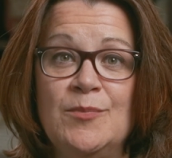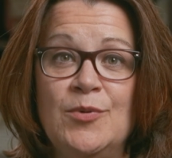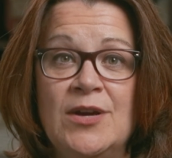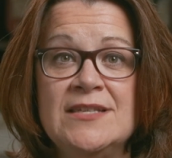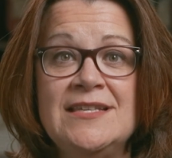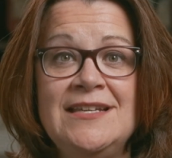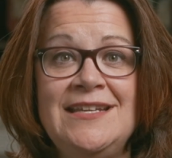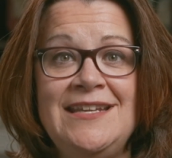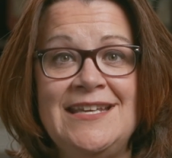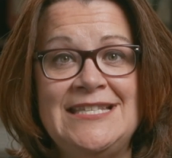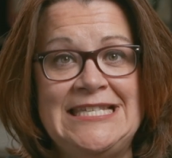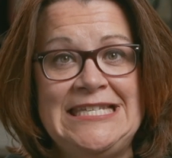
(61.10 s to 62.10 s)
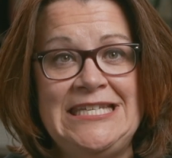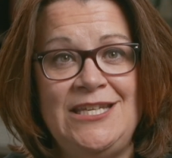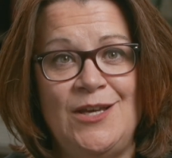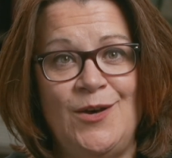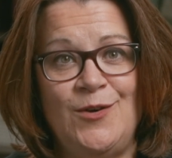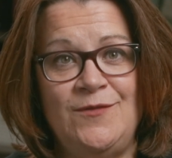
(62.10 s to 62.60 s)
President and
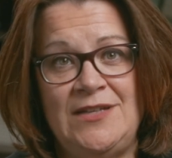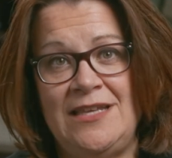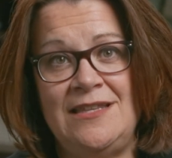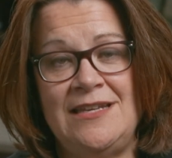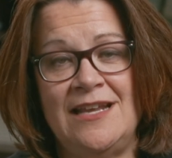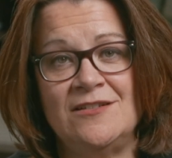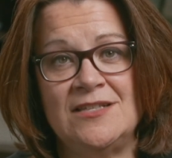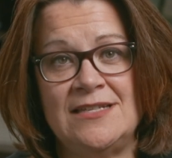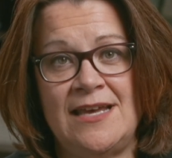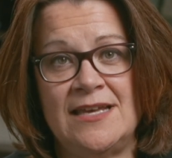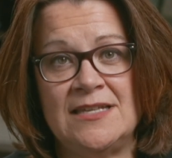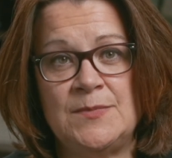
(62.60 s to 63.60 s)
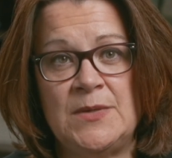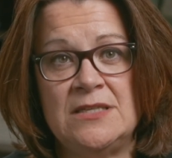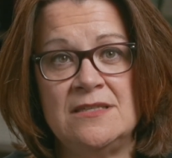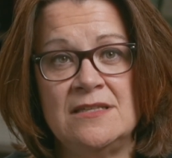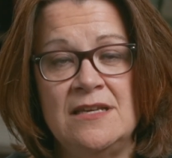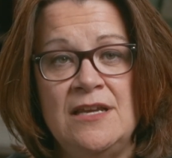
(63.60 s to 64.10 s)
CEO of Nathan Adelson
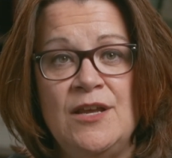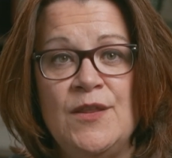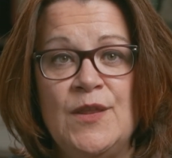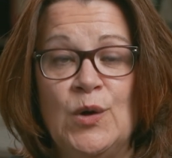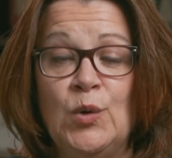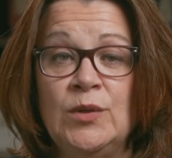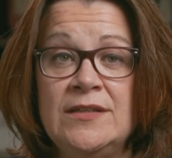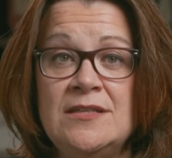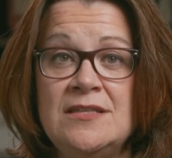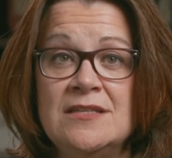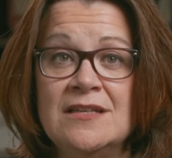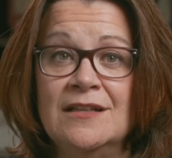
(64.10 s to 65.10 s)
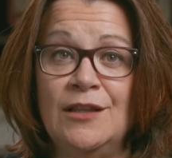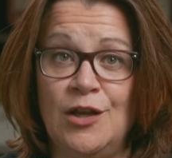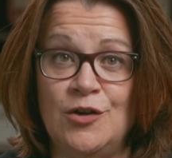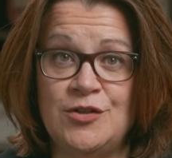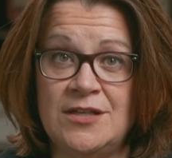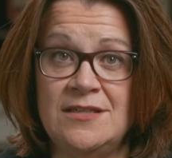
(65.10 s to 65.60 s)
Hospice, the oldest,
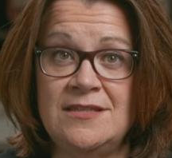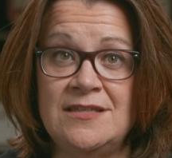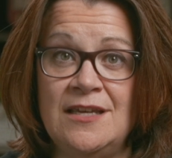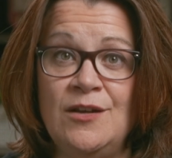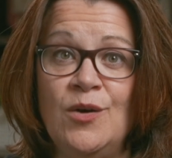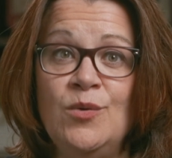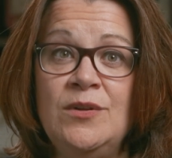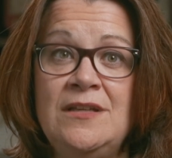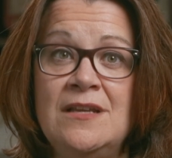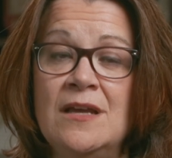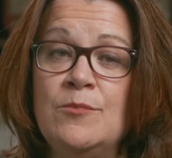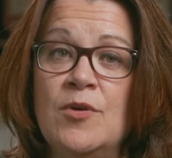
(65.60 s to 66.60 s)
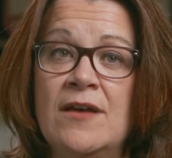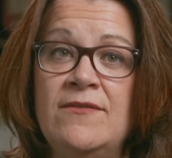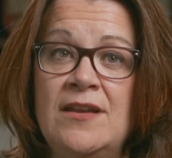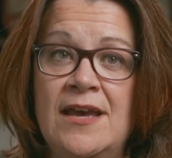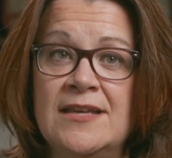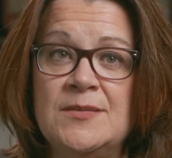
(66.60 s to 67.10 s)
largest, and only
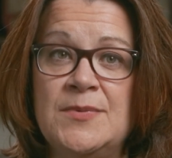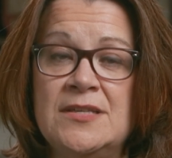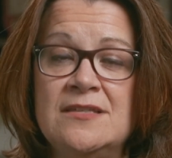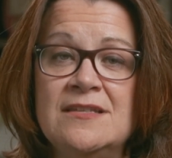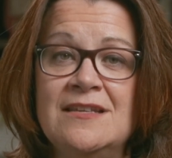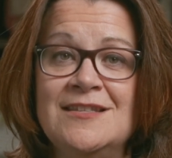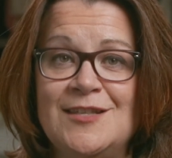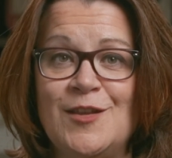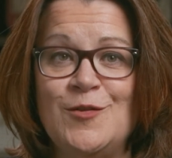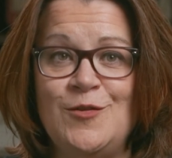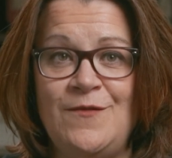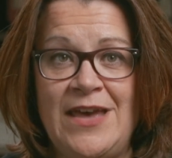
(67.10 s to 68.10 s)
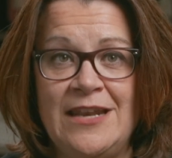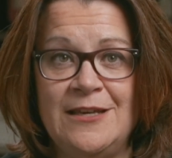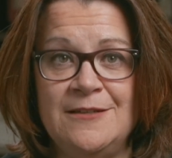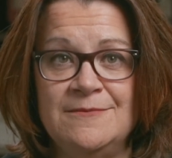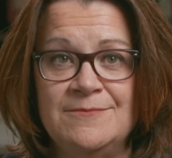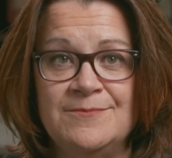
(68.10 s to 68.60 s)
nonprofit hospice in Southern
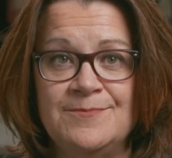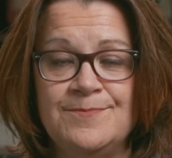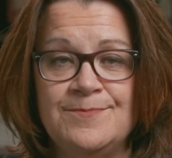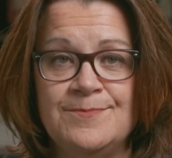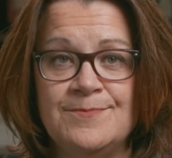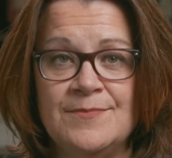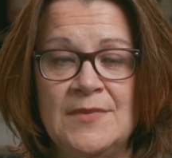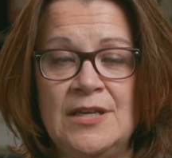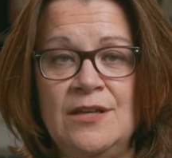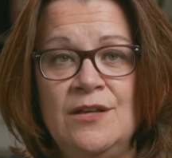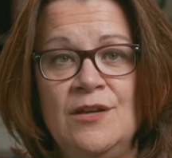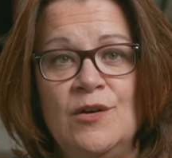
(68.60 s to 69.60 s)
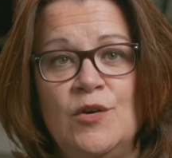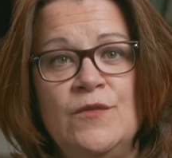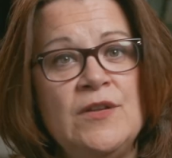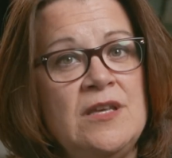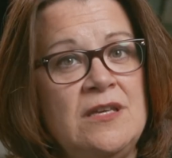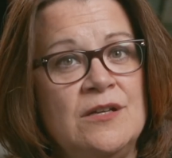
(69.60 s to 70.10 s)
Nevada.
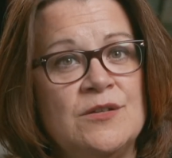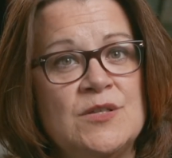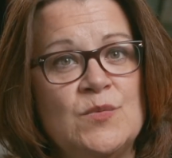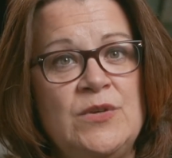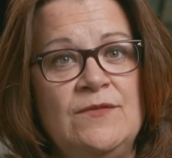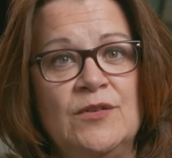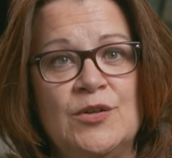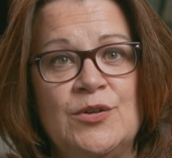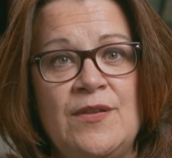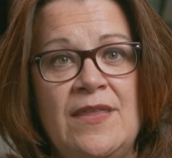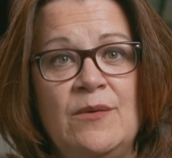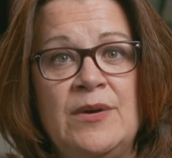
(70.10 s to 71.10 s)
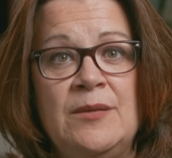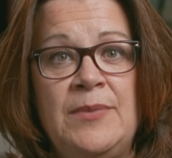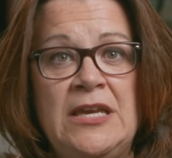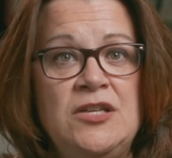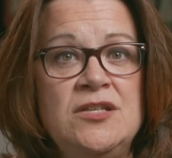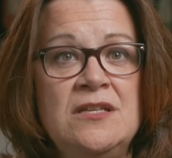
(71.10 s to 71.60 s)
Over the years, we've learned that when a
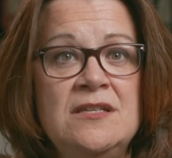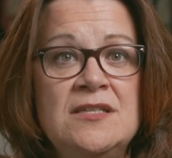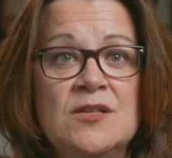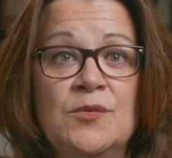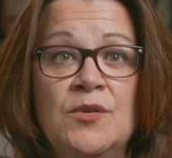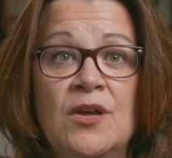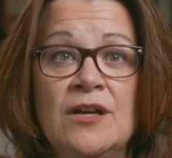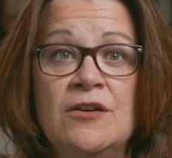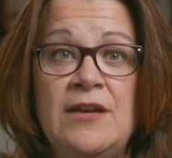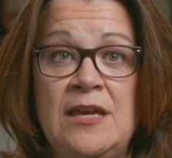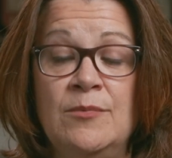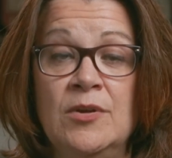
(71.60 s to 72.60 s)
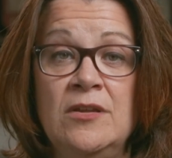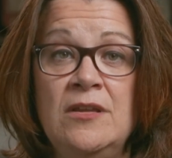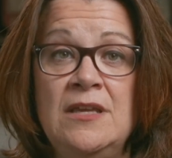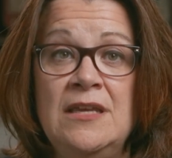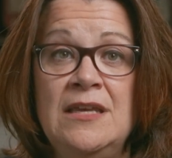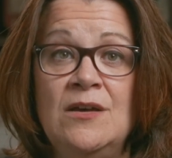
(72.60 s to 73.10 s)
patient is no longer able
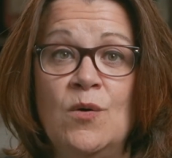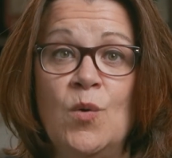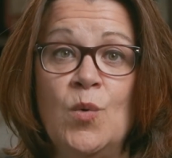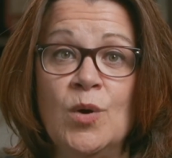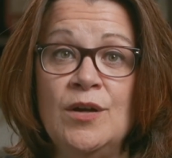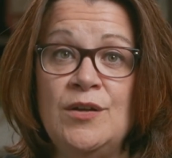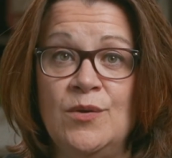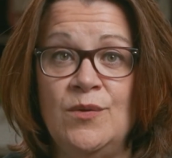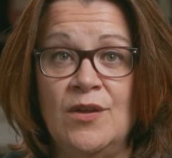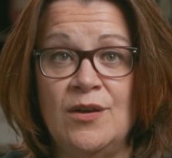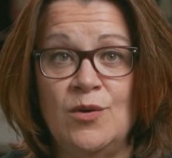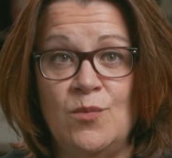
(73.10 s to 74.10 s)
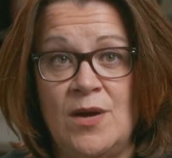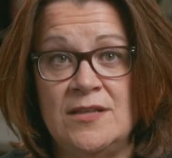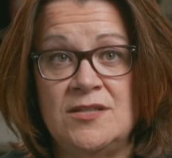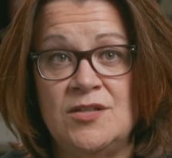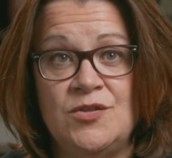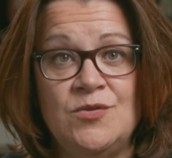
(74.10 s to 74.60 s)
or no longer
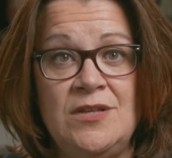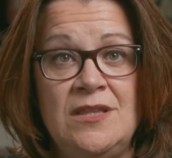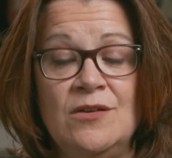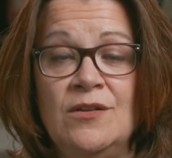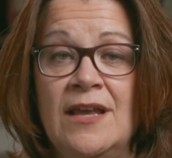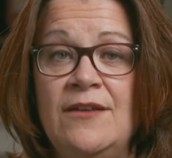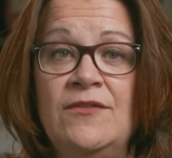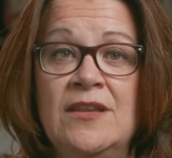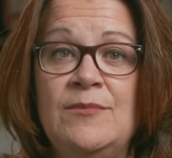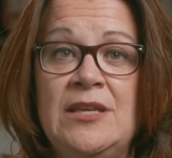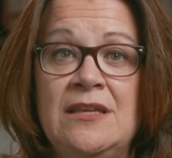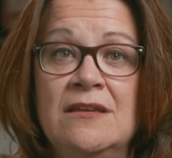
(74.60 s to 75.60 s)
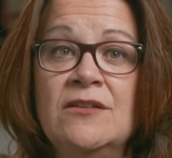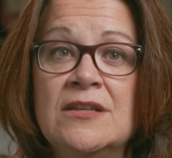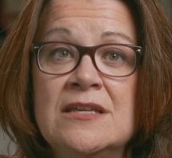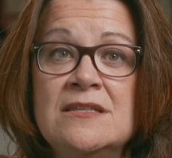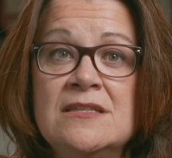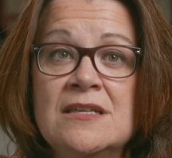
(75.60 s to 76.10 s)
wants to treat their life-limiting
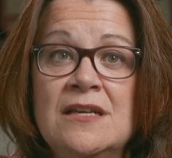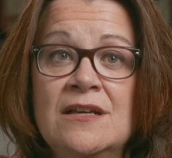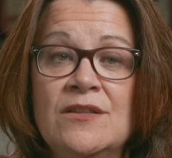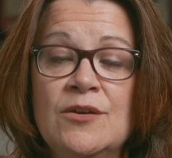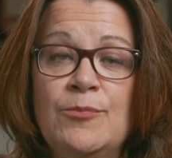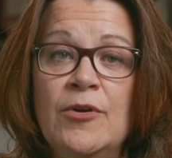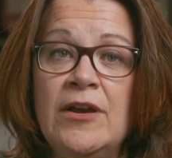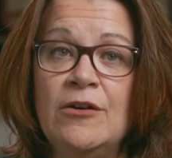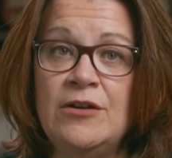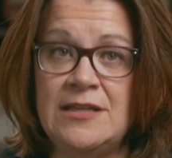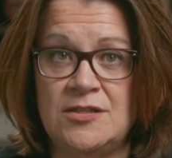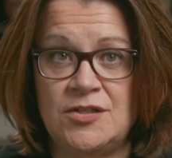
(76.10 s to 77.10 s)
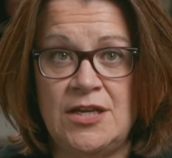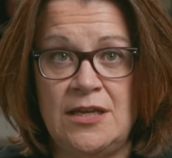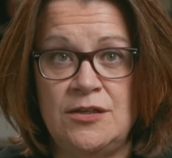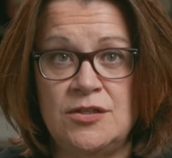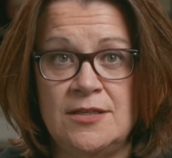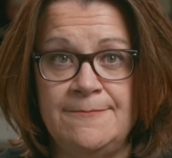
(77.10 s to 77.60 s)
illness, their priorities
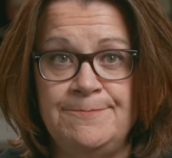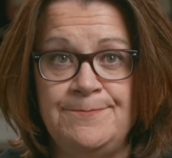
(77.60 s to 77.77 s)
change.